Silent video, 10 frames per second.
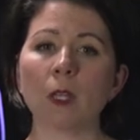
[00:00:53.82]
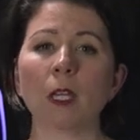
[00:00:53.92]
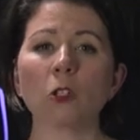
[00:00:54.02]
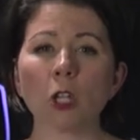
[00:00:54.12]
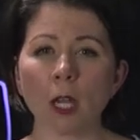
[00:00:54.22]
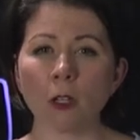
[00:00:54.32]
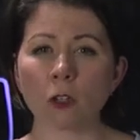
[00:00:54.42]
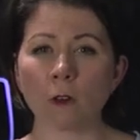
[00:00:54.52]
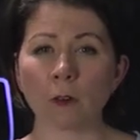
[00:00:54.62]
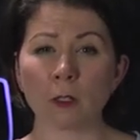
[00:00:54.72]
they can
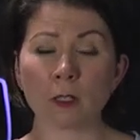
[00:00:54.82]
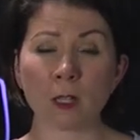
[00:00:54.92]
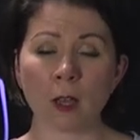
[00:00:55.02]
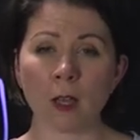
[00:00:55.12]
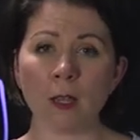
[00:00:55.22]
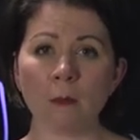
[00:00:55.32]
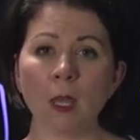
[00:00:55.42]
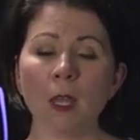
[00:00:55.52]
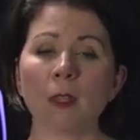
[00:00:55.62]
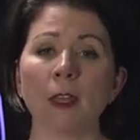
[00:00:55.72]
change over
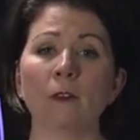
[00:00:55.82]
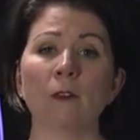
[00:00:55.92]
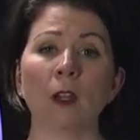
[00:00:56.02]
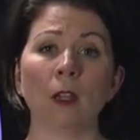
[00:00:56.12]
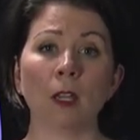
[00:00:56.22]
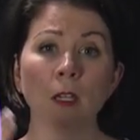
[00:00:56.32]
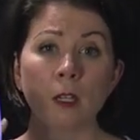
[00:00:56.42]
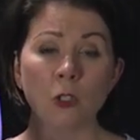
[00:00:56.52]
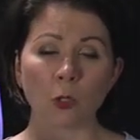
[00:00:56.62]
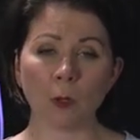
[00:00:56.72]
time, they have a
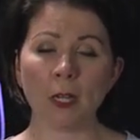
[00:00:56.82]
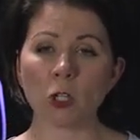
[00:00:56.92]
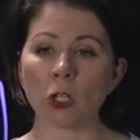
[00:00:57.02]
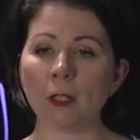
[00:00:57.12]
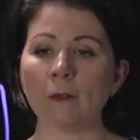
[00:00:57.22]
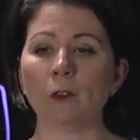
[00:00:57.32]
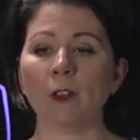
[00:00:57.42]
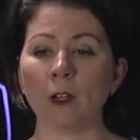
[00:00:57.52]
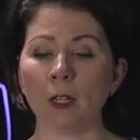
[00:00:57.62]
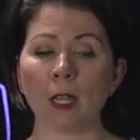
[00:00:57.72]
varying duration, they have a
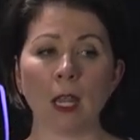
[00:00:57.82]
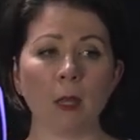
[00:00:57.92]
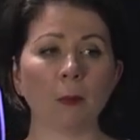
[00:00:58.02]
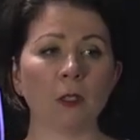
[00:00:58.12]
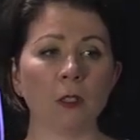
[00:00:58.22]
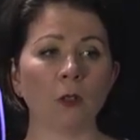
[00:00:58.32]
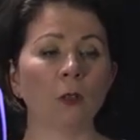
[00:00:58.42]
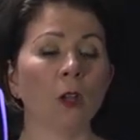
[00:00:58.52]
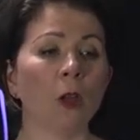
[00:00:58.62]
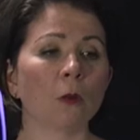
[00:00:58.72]
varying
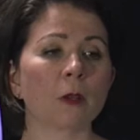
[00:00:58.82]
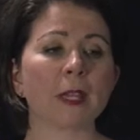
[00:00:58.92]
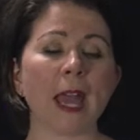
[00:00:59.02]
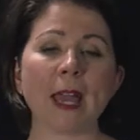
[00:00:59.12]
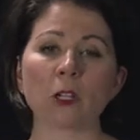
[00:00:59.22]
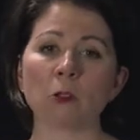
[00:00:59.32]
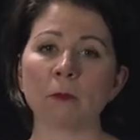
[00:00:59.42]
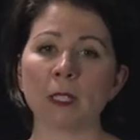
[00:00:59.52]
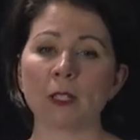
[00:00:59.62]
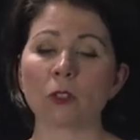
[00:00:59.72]
amplitude, whereas
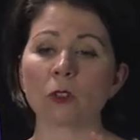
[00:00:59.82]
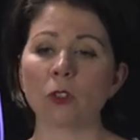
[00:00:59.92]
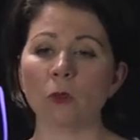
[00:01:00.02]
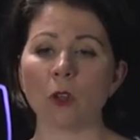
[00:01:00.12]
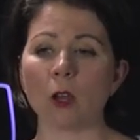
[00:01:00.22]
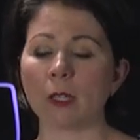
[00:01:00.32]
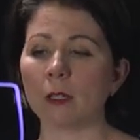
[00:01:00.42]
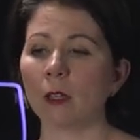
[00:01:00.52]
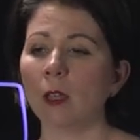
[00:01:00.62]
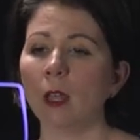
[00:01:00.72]
action potentials do
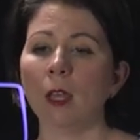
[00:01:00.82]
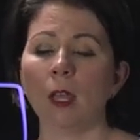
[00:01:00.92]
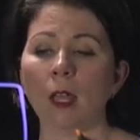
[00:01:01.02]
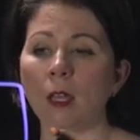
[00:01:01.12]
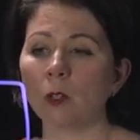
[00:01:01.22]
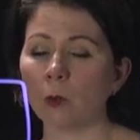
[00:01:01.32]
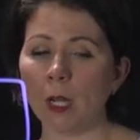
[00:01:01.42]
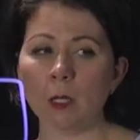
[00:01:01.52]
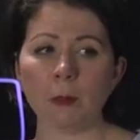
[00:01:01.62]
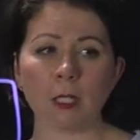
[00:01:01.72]
not. And
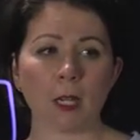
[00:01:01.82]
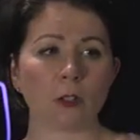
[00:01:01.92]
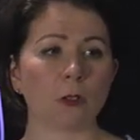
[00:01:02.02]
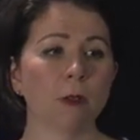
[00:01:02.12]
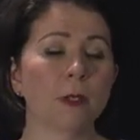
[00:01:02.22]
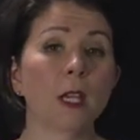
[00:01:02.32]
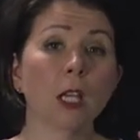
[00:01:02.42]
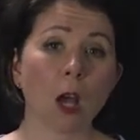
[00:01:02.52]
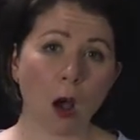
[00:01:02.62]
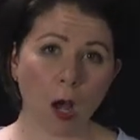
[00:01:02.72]
graded potentials
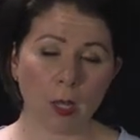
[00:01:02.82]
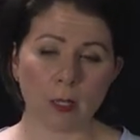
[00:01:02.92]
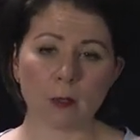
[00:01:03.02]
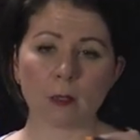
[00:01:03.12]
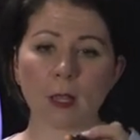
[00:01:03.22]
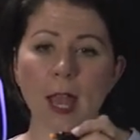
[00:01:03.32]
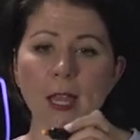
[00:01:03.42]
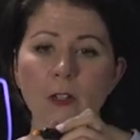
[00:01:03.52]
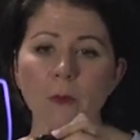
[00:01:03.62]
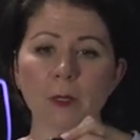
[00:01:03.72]
can cause
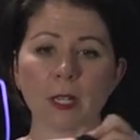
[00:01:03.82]
action